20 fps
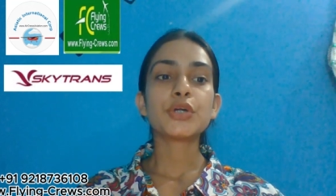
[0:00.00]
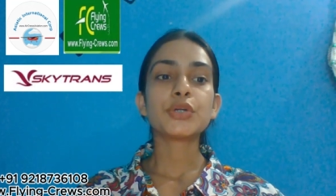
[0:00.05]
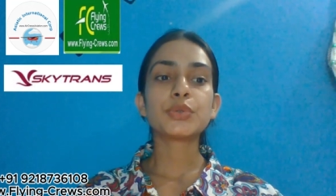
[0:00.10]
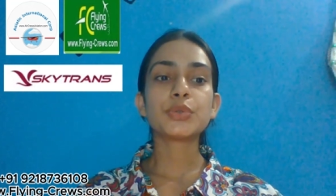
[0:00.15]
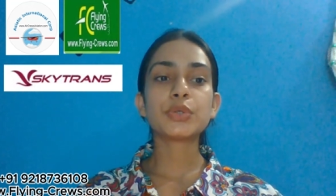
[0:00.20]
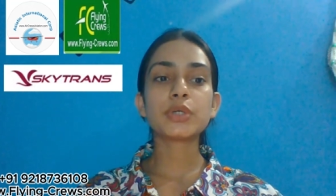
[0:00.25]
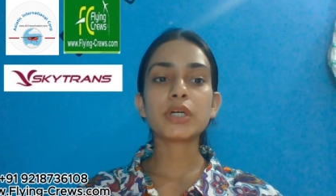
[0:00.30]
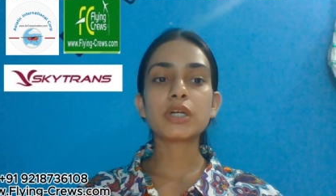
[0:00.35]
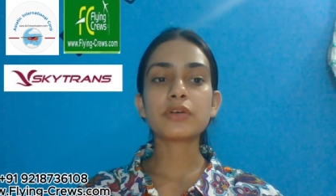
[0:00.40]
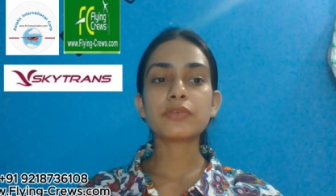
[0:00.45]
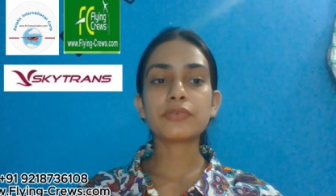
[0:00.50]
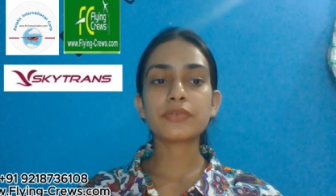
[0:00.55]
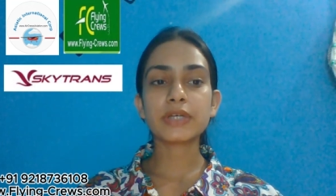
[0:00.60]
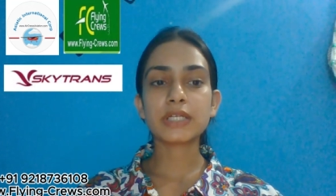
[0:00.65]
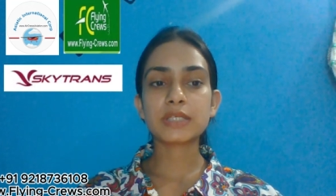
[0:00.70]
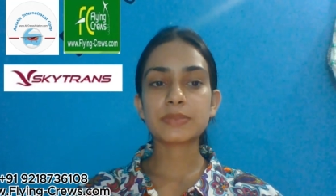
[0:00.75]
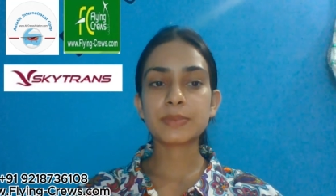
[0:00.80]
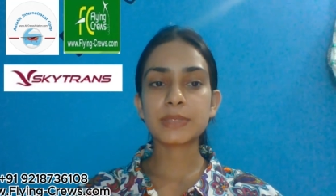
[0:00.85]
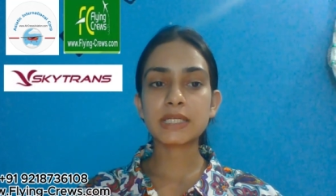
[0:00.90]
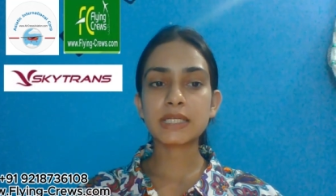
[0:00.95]
two year of
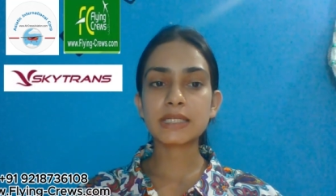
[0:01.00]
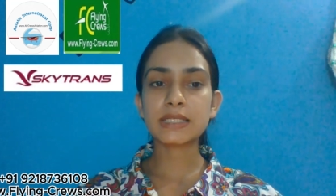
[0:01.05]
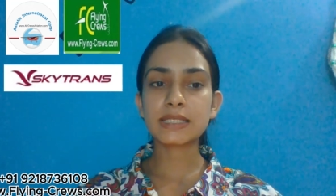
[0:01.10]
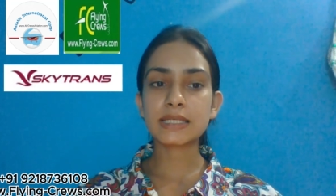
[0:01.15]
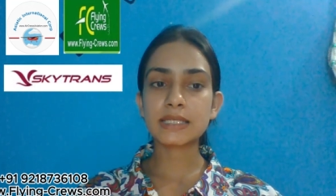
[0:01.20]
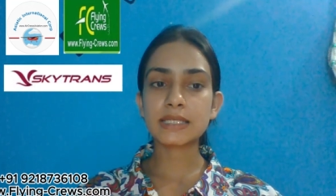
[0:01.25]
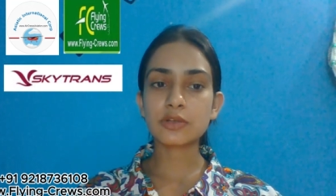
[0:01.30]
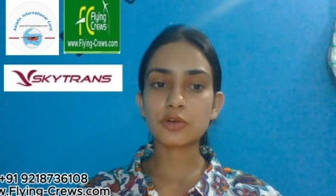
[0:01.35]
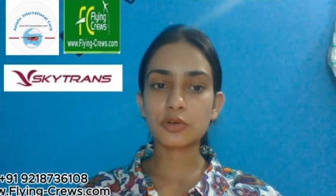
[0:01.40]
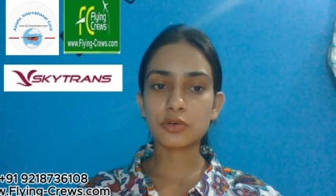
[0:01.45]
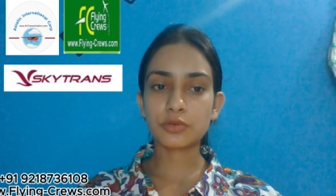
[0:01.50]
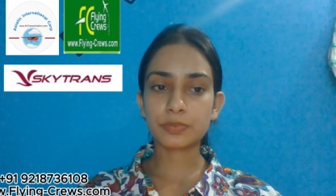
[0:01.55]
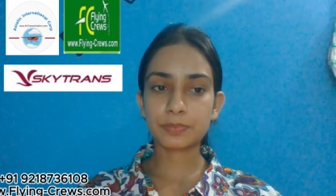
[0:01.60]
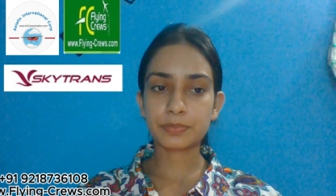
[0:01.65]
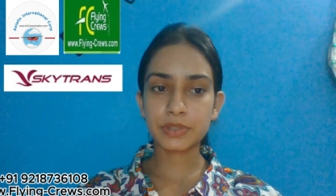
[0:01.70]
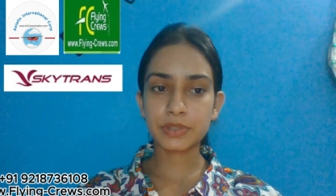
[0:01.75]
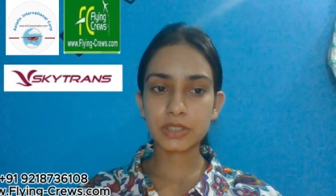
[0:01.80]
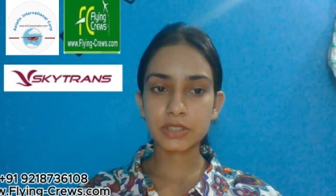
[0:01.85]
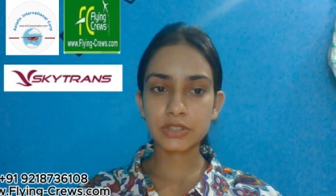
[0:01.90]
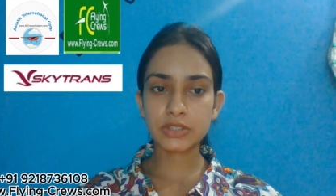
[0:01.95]
experience as
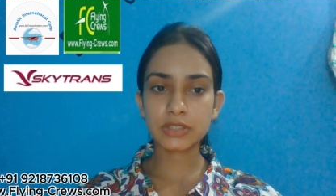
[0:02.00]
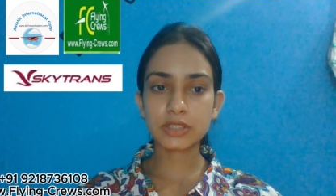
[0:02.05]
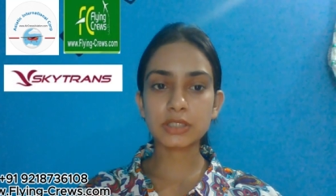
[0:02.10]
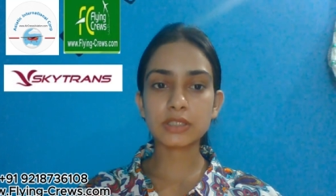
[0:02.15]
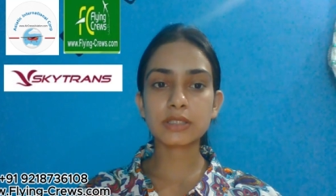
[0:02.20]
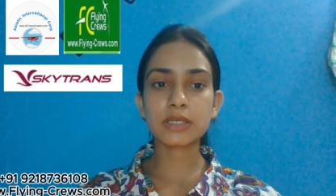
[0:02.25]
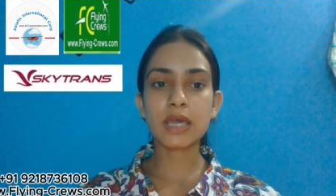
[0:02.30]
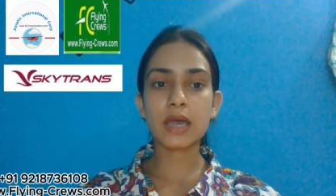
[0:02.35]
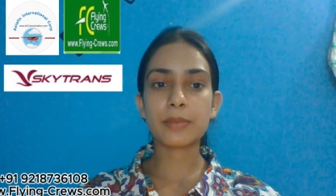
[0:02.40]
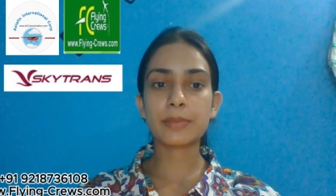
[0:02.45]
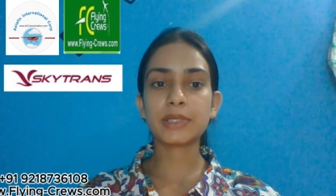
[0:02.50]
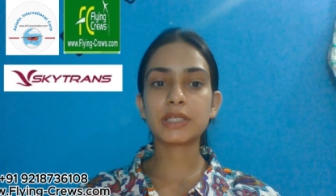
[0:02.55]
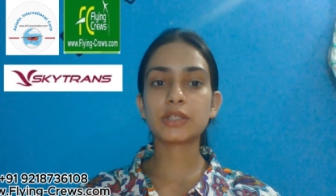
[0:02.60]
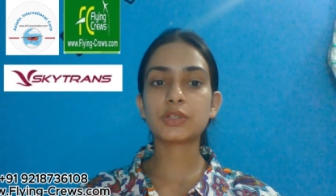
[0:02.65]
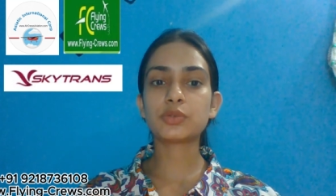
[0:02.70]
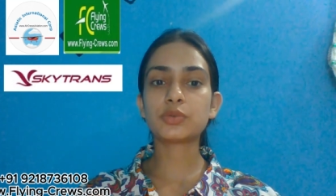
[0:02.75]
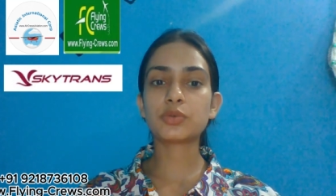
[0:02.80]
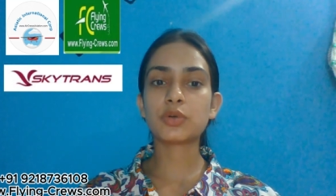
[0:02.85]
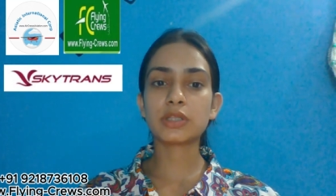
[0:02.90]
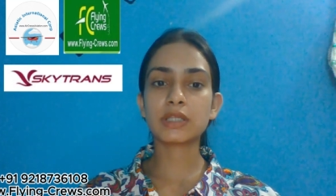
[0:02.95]
operational cabin
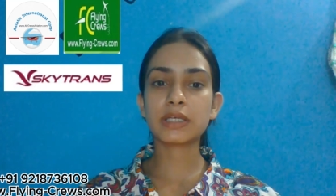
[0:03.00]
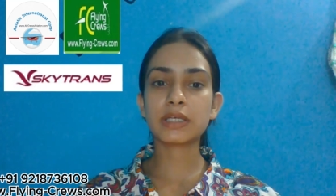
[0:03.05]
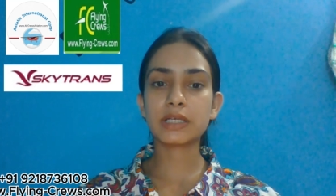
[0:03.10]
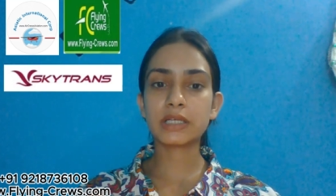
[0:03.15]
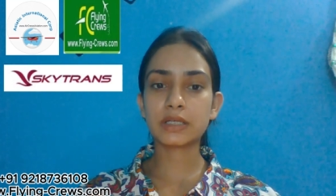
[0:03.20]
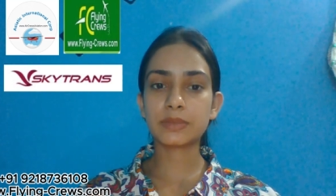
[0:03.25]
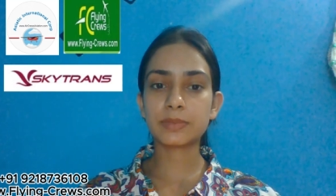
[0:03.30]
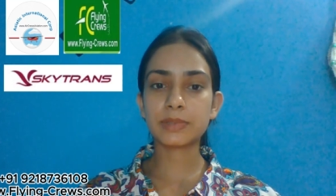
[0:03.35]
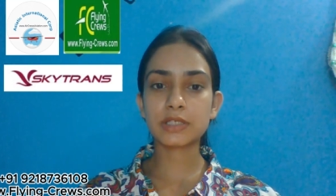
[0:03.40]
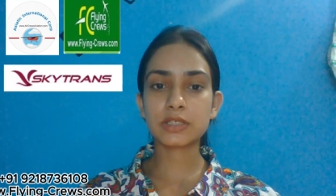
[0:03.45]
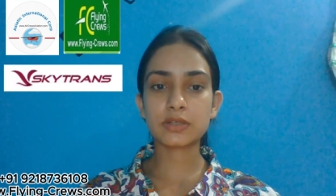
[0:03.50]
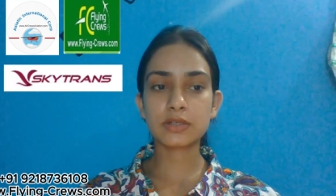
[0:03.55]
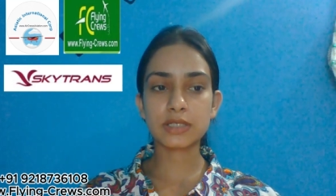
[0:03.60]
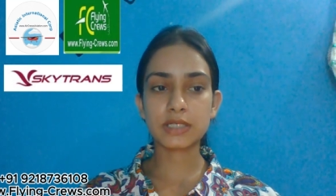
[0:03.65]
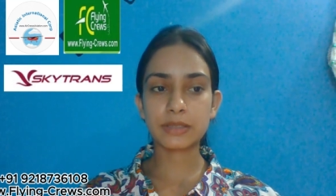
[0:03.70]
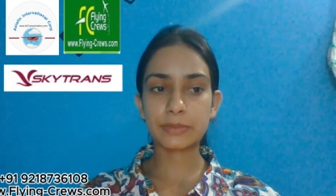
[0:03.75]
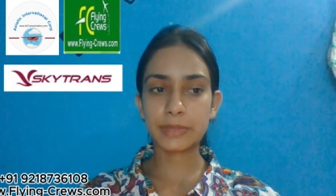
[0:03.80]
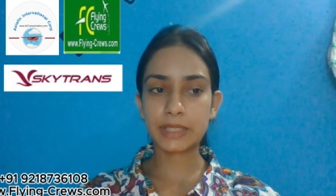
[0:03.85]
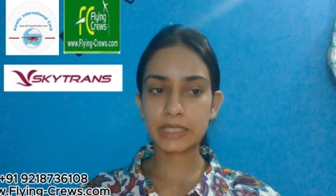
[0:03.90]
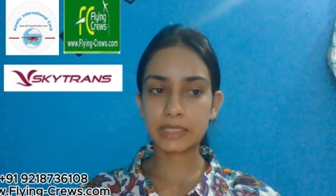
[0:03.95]
crew on the Airbus or
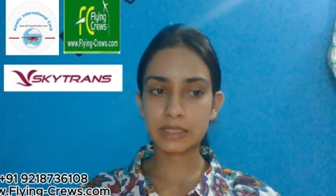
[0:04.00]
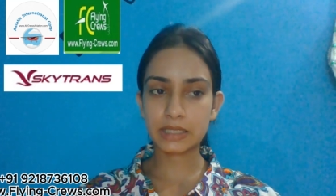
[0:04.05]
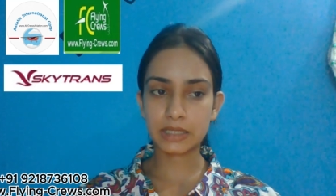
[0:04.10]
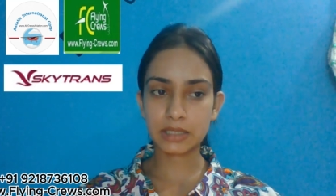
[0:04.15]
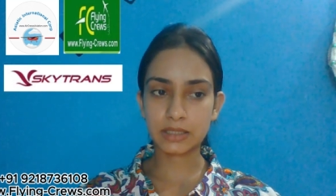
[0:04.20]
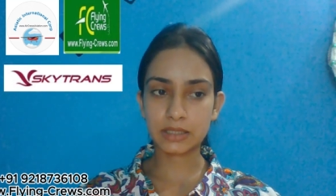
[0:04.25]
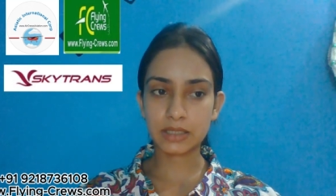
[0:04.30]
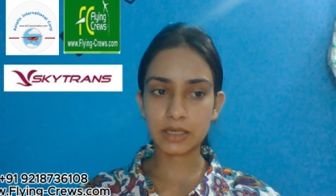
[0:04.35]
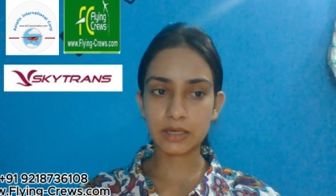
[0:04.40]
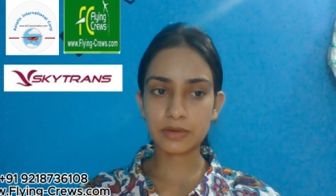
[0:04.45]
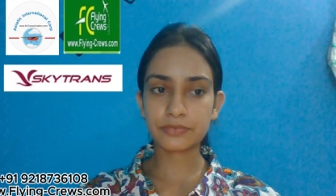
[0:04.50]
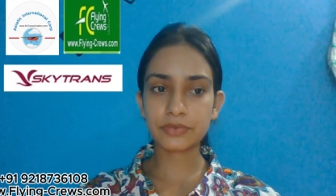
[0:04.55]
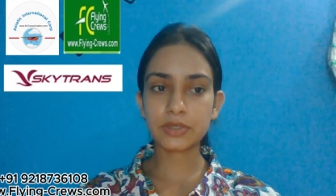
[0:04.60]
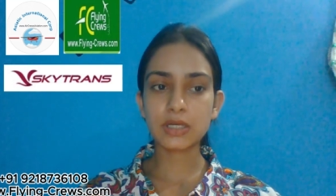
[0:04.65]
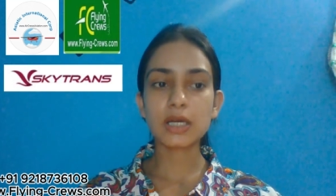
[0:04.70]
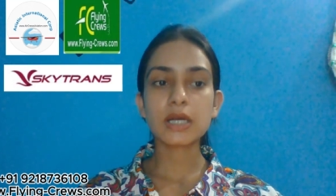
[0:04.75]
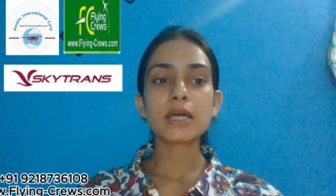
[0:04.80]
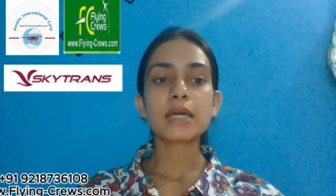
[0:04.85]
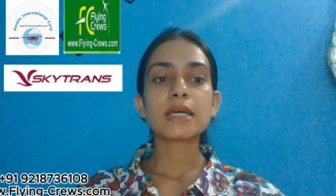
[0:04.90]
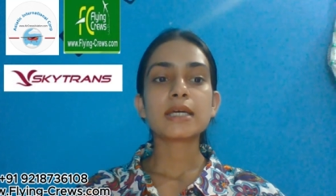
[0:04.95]
similar aircraft,
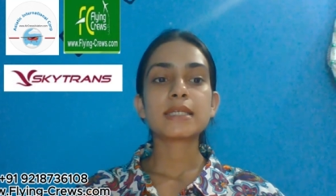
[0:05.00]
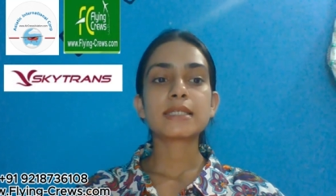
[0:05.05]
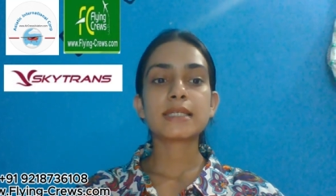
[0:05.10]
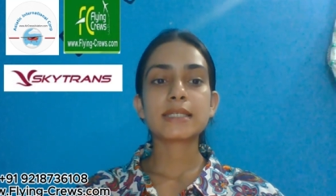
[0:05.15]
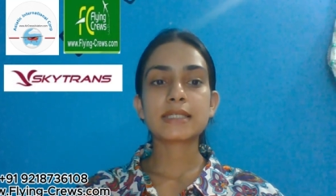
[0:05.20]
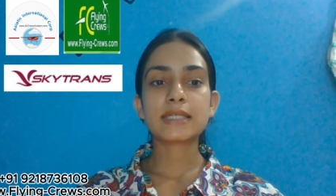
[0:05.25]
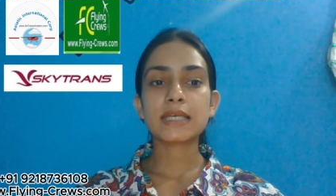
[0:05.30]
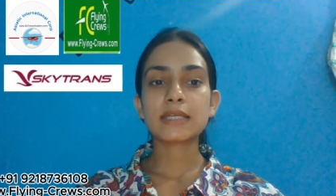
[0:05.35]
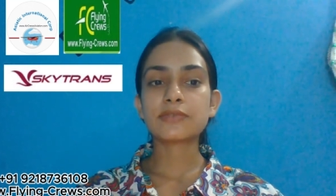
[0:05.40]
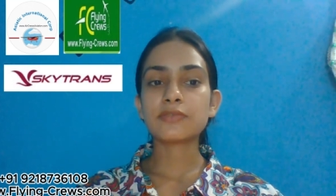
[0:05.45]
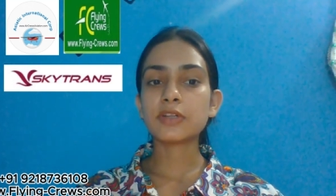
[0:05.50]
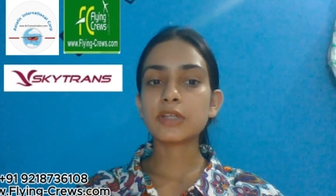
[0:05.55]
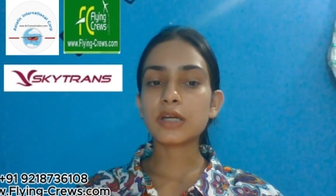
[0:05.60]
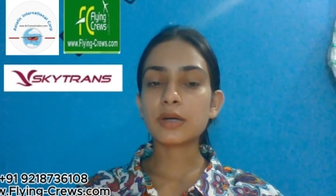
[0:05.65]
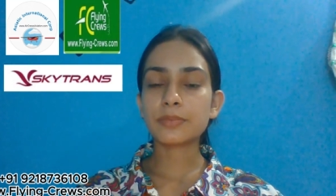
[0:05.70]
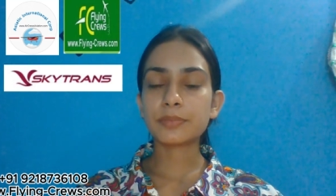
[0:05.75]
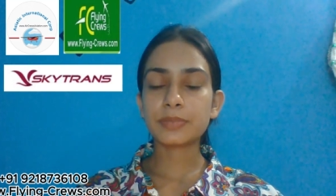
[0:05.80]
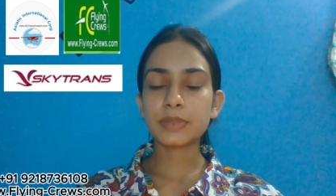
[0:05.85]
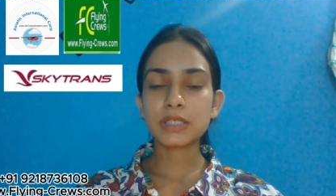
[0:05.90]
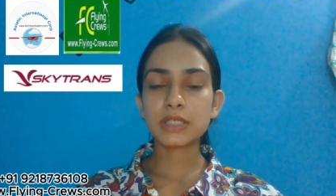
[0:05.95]
Successful
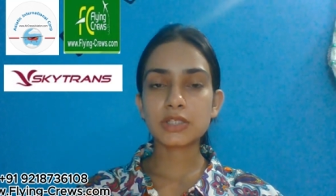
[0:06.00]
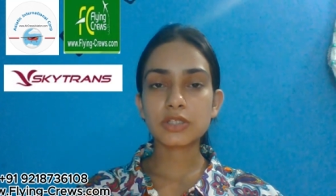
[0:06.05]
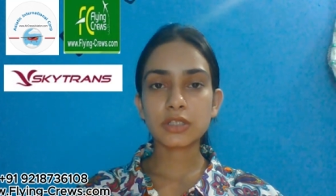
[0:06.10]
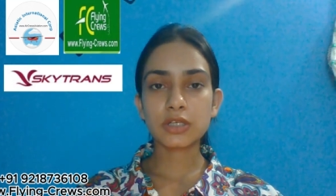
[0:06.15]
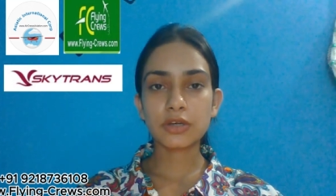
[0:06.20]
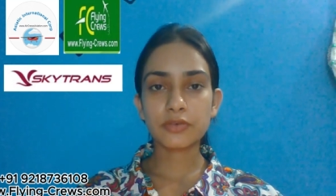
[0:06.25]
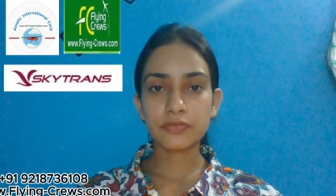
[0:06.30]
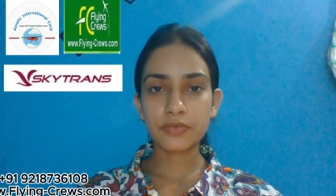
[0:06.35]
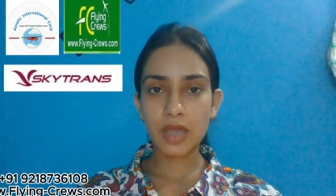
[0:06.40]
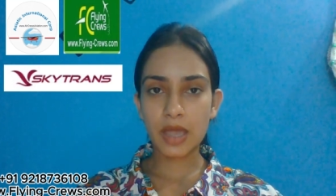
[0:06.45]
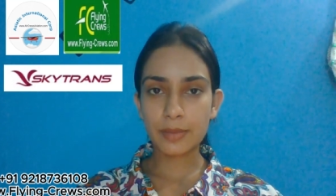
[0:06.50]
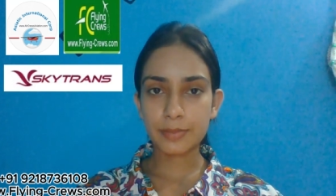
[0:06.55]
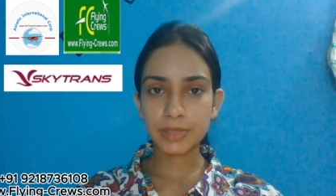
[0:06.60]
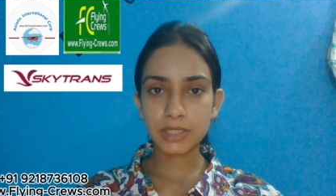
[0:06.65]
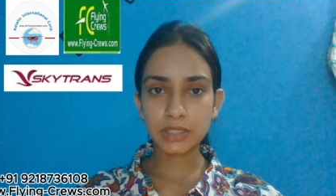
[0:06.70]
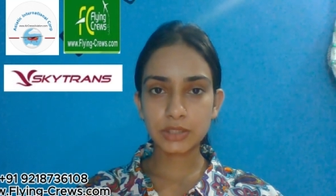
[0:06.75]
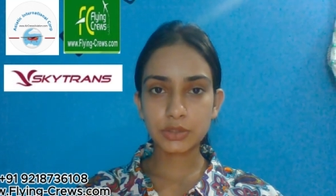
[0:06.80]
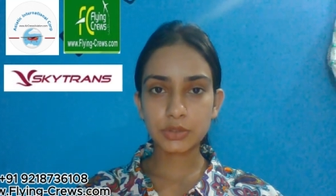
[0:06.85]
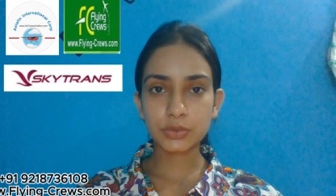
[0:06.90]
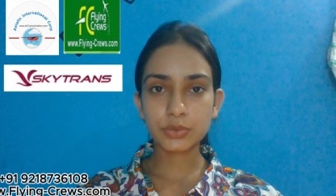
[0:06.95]
completion of
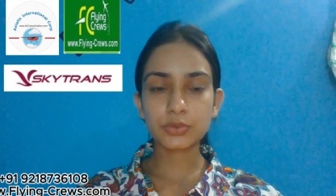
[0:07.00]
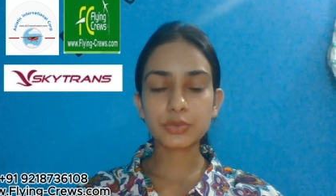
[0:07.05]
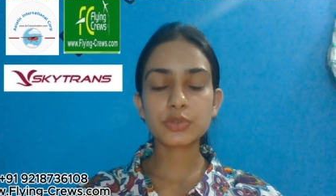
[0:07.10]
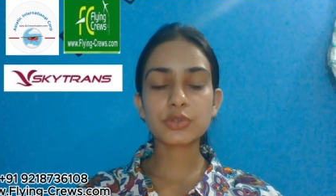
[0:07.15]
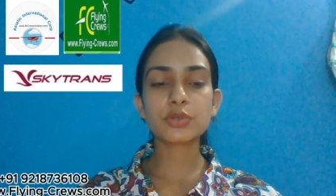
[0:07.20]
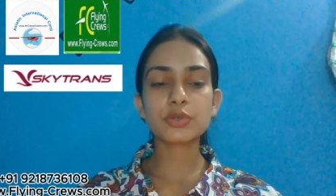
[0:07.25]
cabin crew